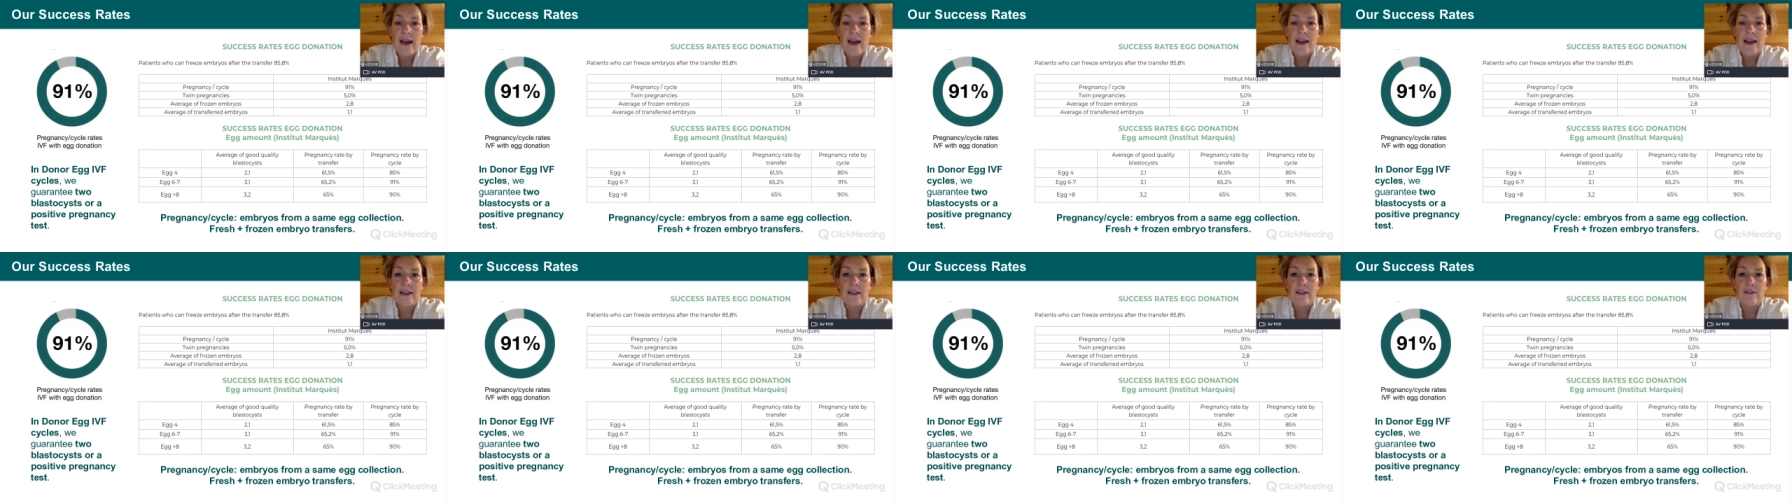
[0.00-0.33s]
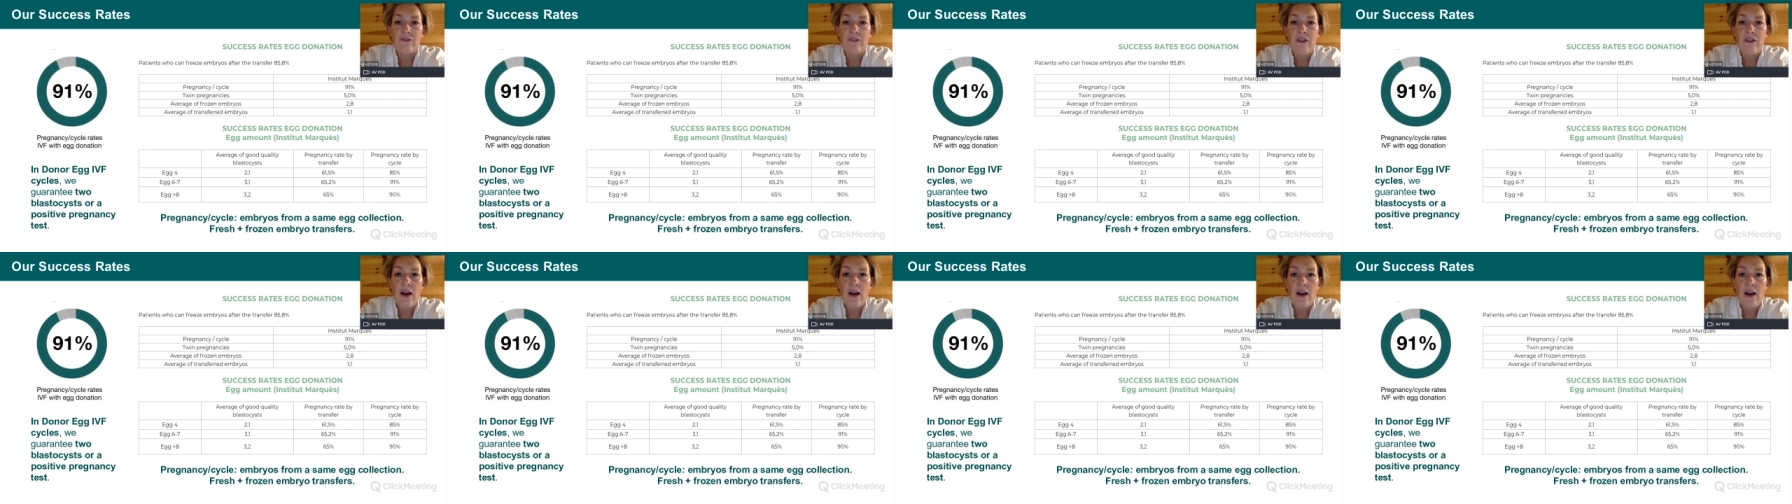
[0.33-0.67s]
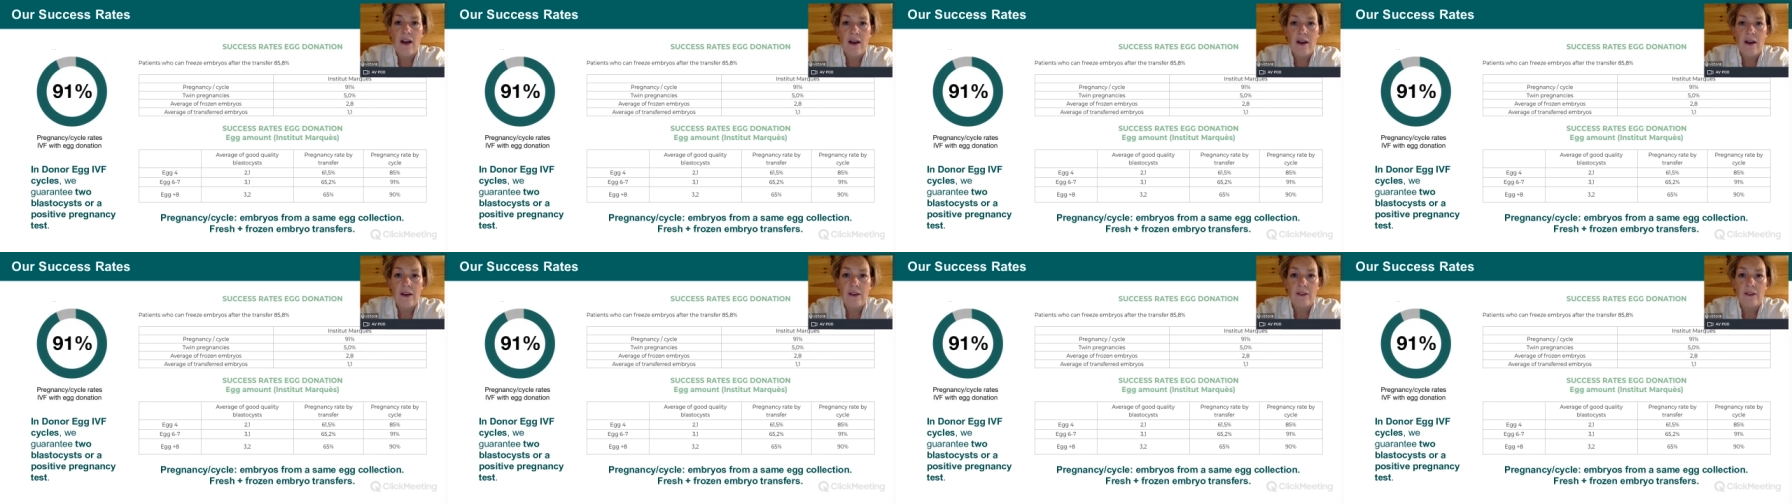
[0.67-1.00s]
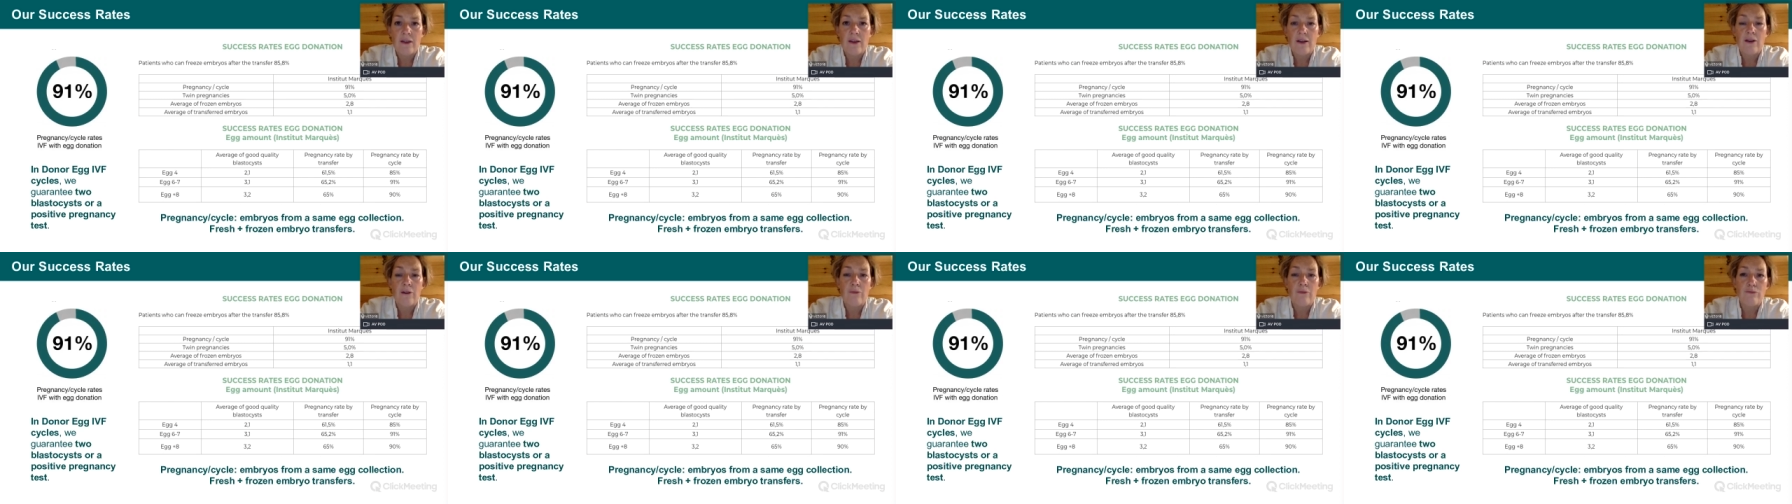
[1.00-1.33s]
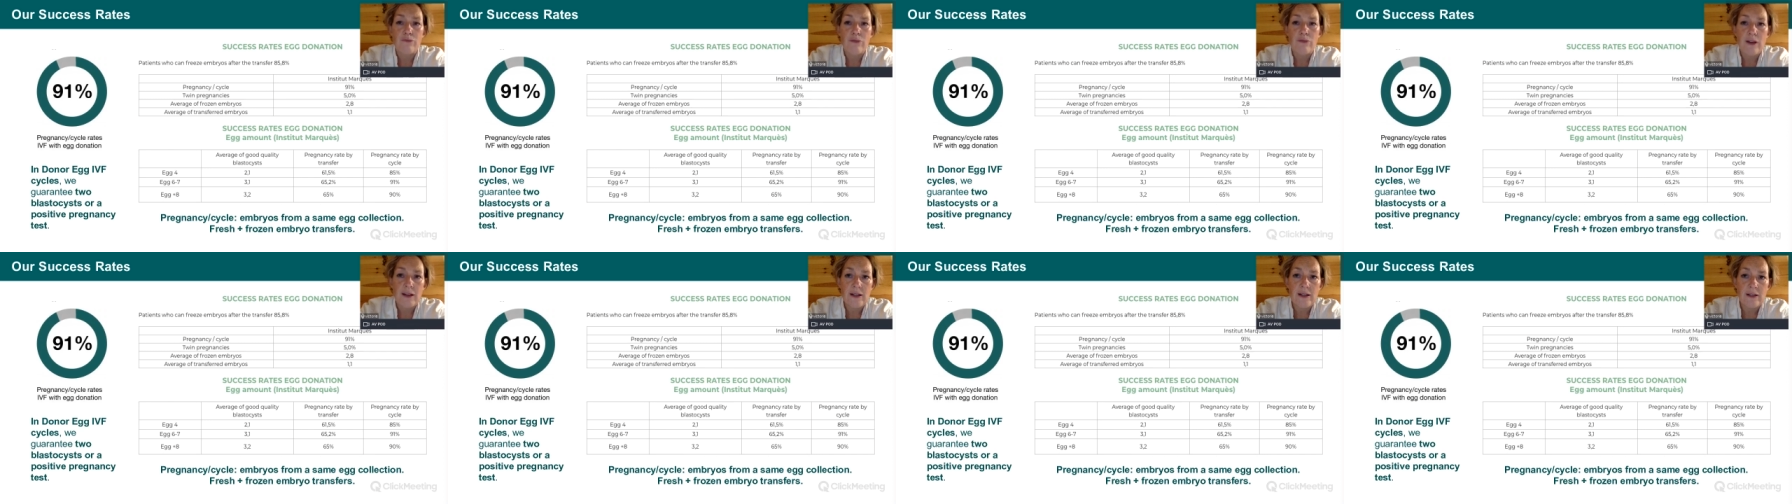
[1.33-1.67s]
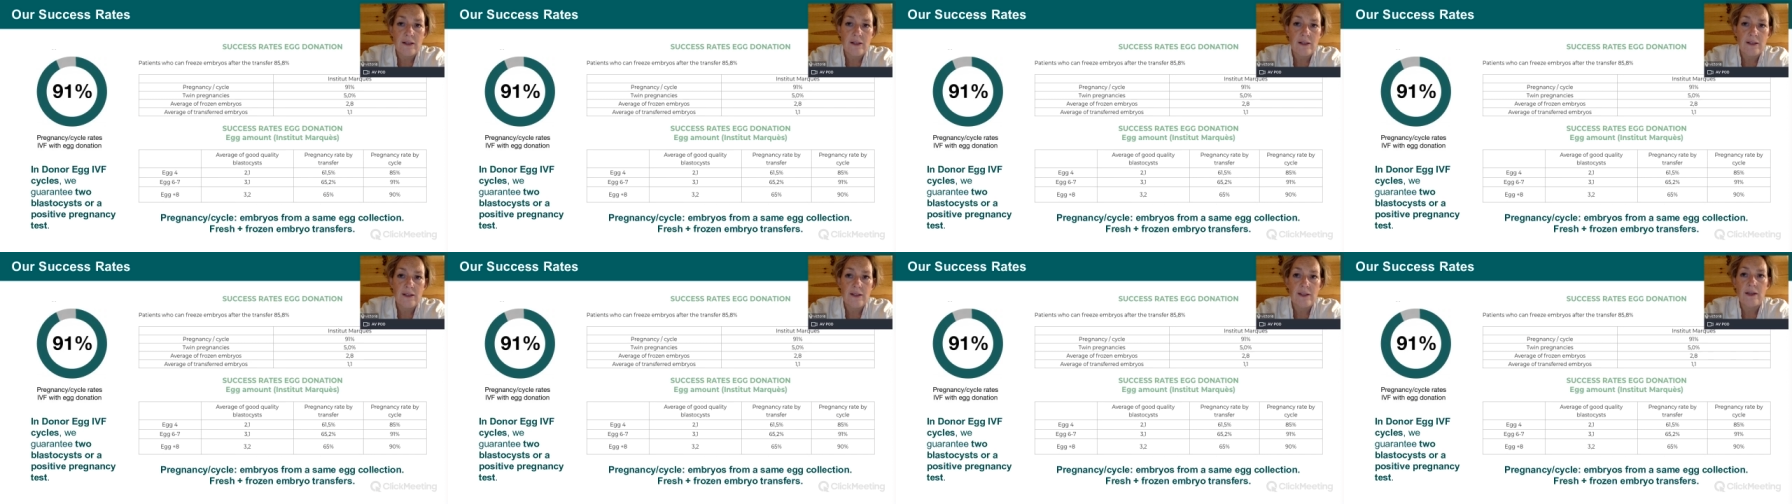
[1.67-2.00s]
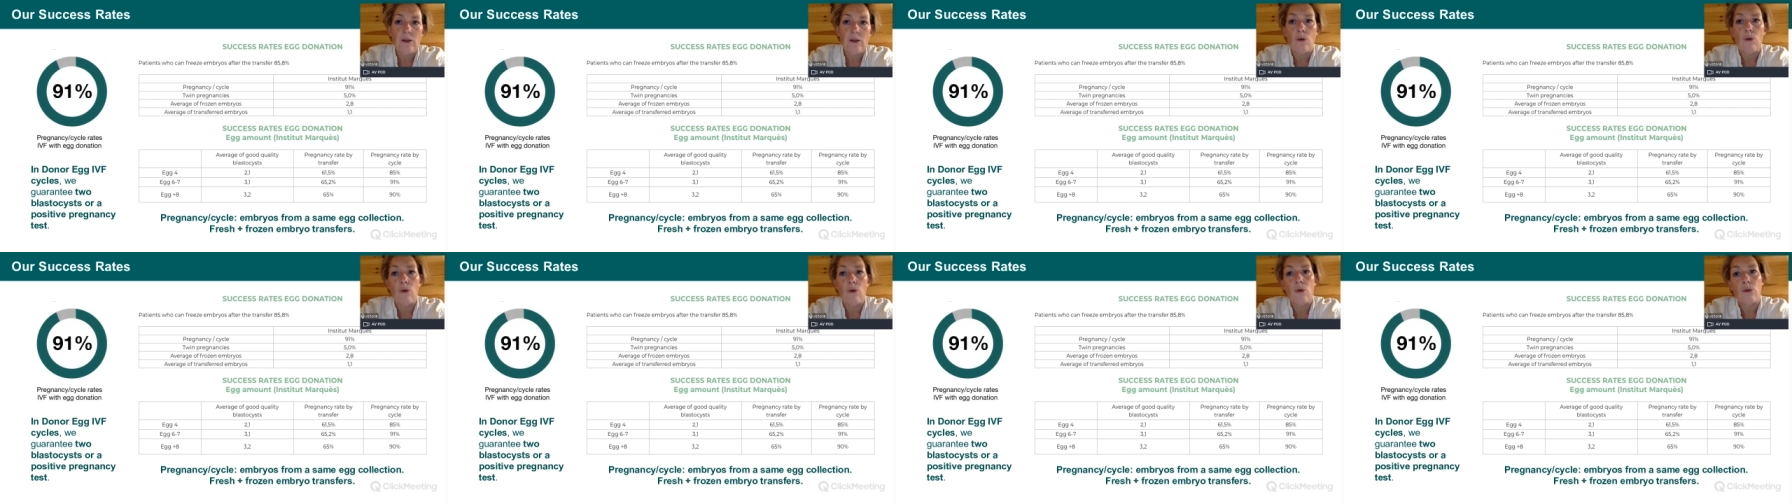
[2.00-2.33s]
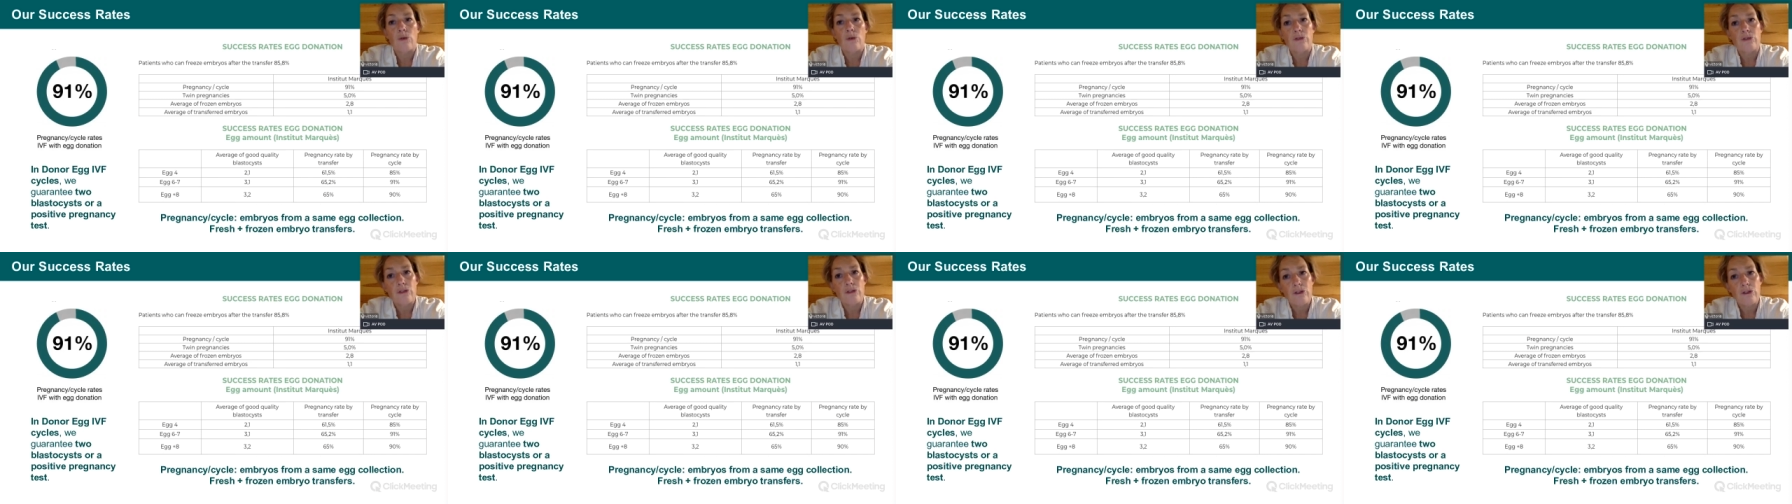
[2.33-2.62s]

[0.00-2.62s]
And if either a pregnancy or